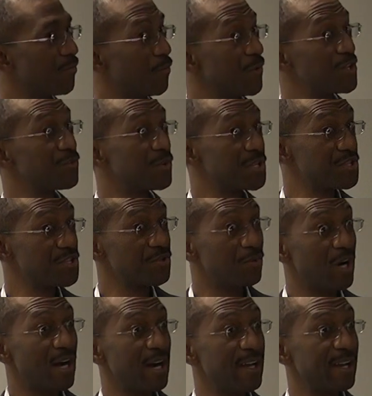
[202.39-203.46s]
which ones do
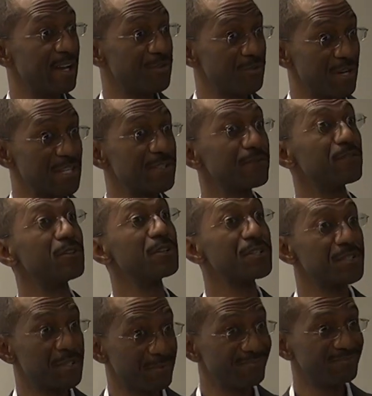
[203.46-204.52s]
I address
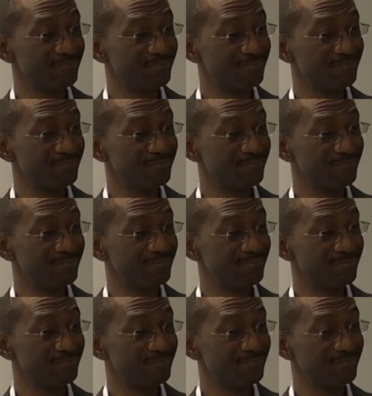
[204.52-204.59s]
first?